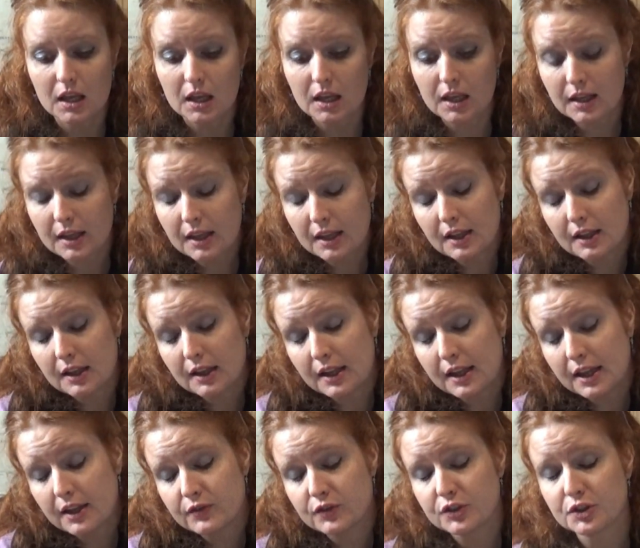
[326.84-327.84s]
He
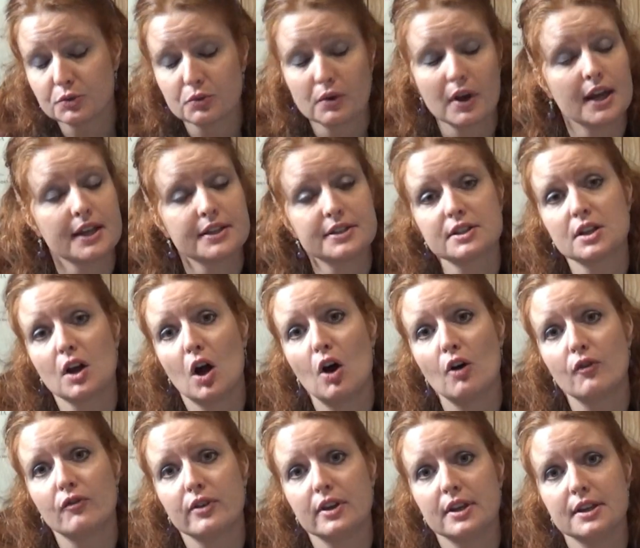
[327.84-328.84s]
lived the rest
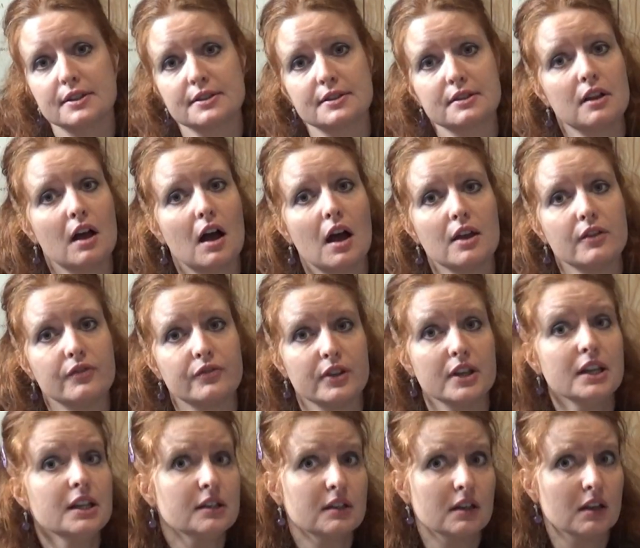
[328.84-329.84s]
of his life
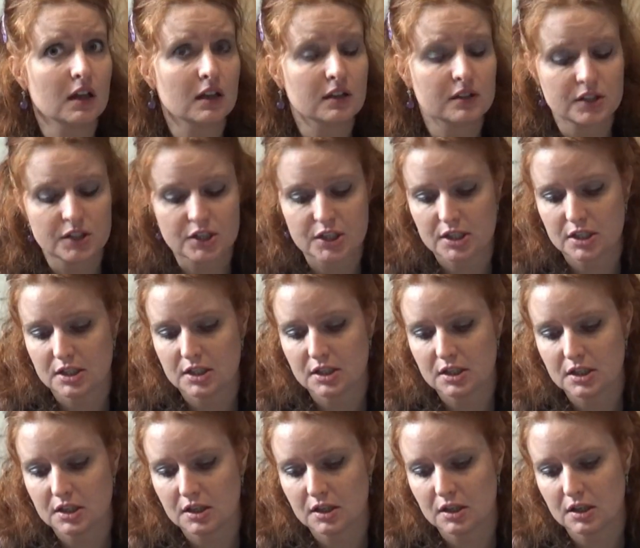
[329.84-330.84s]
in
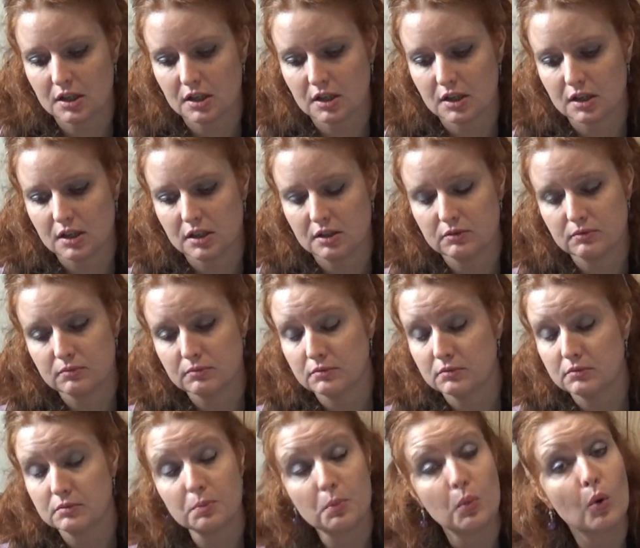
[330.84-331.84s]
London,
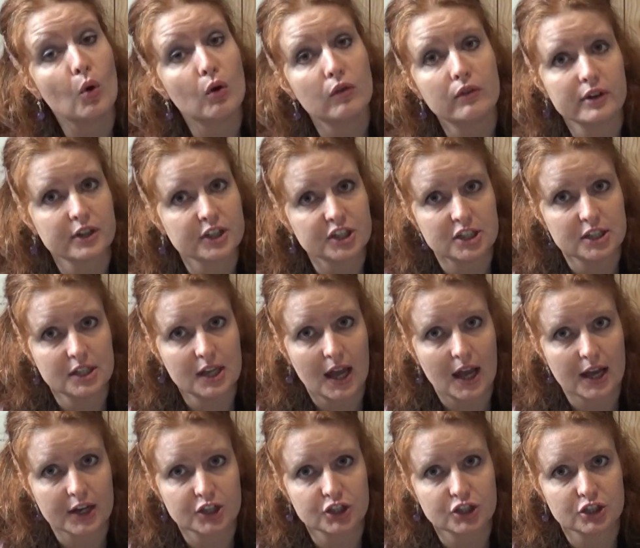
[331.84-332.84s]
in poverty
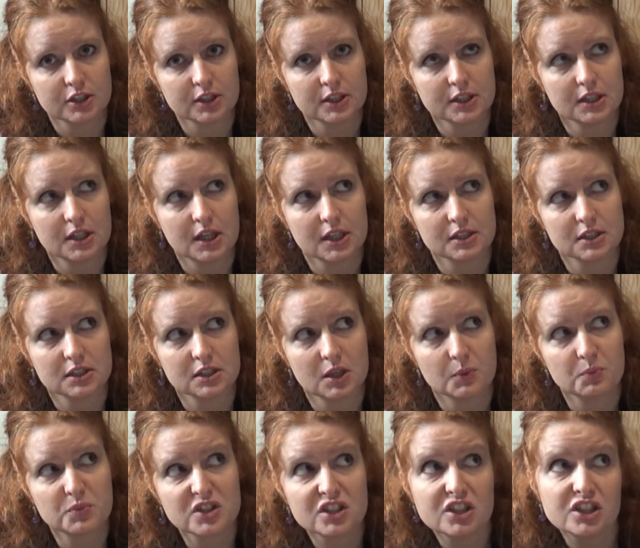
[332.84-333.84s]
actually, and
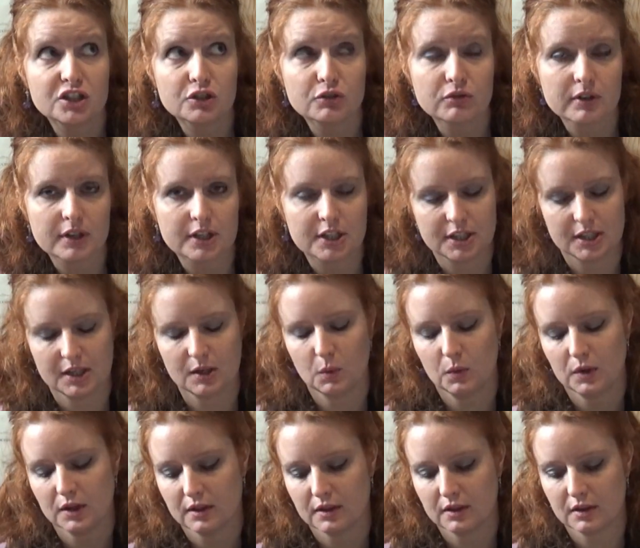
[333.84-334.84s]
obscurity
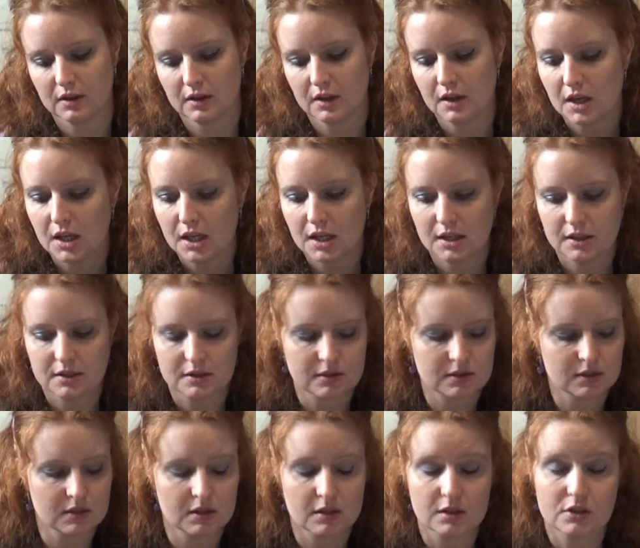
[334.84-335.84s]
with
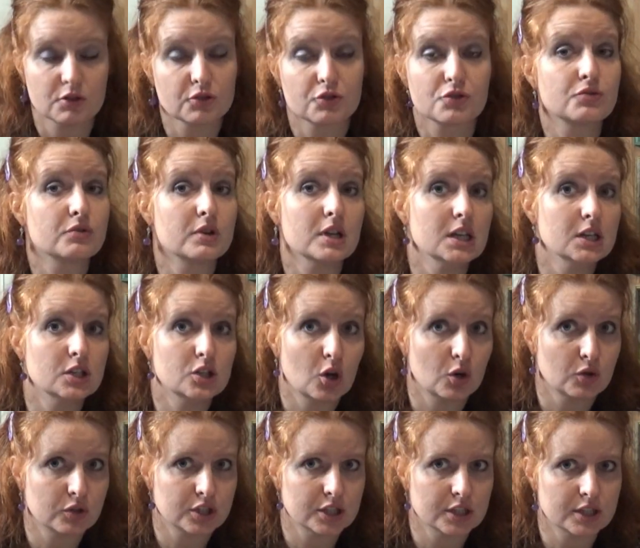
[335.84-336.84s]
his 3
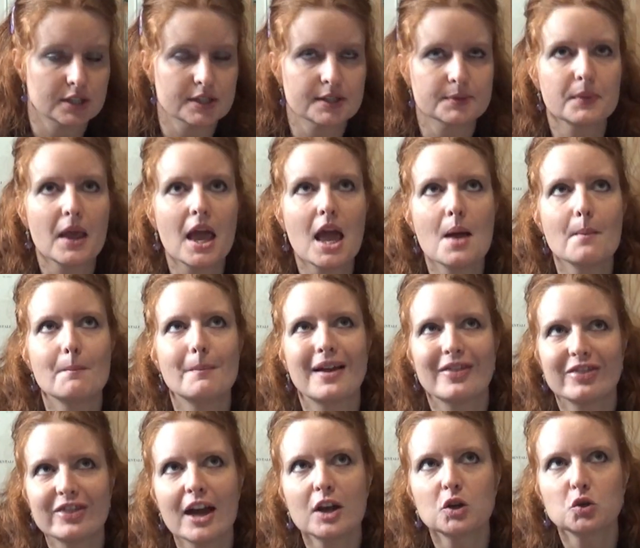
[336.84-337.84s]
daughters.
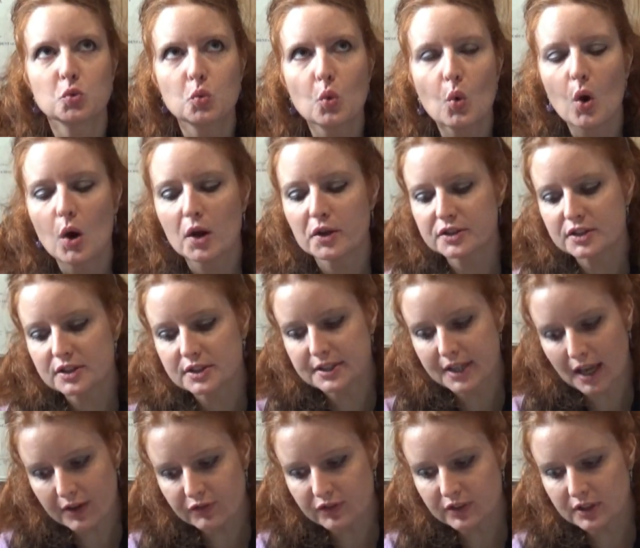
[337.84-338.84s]
But that was
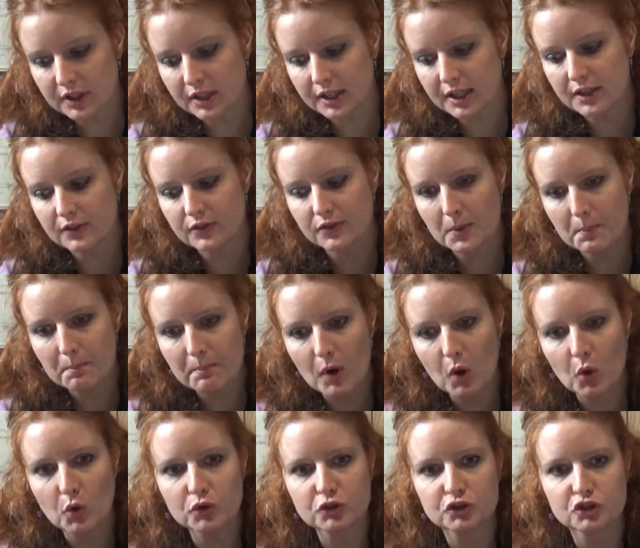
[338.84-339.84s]
definitely the
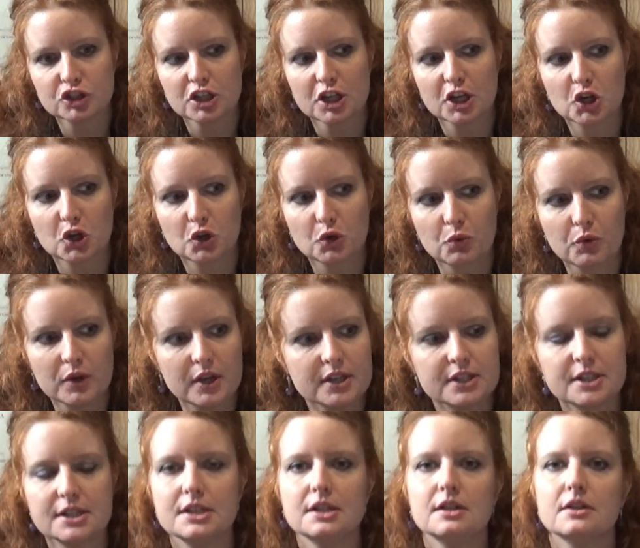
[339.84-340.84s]
most
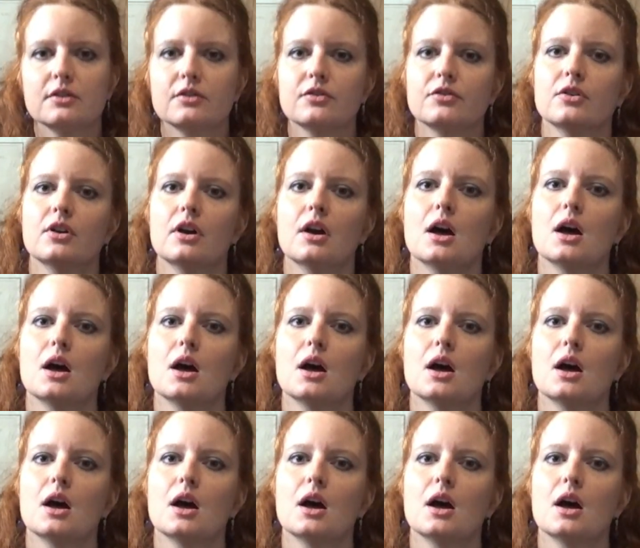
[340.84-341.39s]
creative